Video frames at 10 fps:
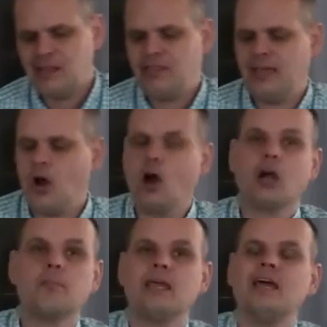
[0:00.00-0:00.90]
The
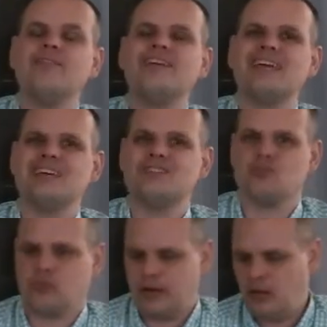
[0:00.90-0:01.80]
army of
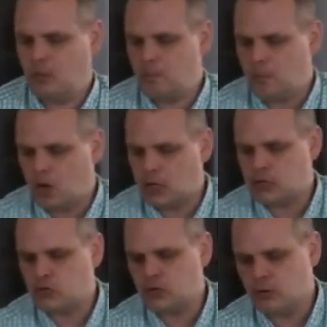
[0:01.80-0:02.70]
Israel
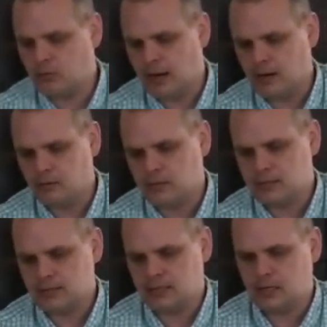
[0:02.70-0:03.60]
marched around the
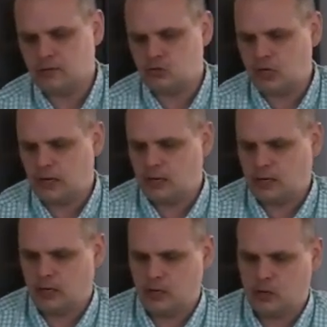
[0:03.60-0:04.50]
city of
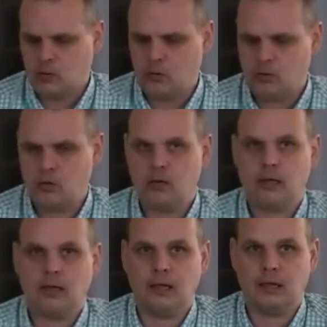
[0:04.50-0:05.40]
Jericho
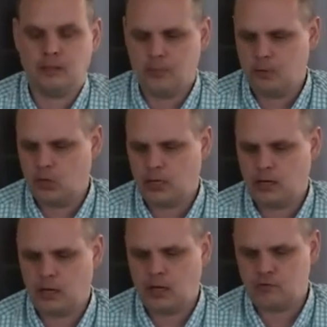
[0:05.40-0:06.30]
in the book
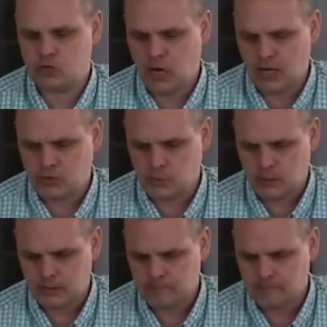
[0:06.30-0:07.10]
of Joshua.